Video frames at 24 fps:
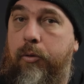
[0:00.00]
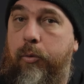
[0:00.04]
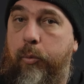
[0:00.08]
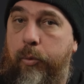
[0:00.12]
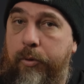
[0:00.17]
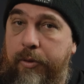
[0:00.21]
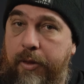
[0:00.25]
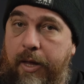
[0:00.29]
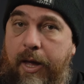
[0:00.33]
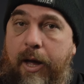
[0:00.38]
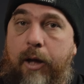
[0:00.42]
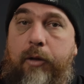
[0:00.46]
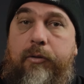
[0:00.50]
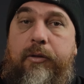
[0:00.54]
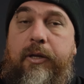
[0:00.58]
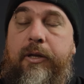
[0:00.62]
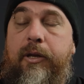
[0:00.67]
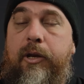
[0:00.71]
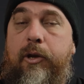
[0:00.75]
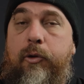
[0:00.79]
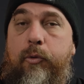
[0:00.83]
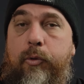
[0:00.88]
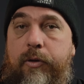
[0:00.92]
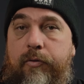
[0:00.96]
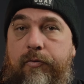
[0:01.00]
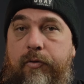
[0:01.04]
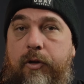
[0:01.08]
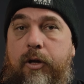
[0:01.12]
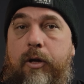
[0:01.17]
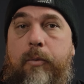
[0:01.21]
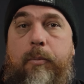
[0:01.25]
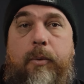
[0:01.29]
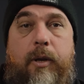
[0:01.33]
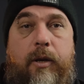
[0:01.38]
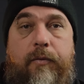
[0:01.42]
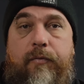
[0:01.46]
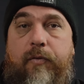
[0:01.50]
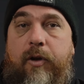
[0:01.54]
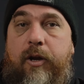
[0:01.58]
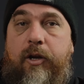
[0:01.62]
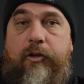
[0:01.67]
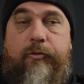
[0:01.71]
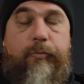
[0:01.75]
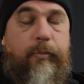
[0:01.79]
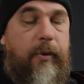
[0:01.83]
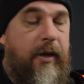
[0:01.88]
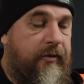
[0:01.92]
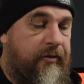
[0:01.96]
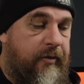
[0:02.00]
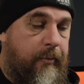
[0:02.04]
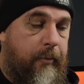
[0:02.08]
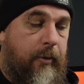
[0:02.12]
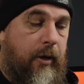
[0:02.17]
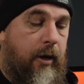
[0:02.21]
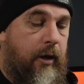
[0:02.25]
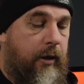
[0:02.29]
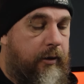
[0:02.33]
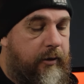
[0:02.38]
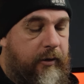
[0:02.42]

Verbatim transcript: without any reverb. And if I just play something like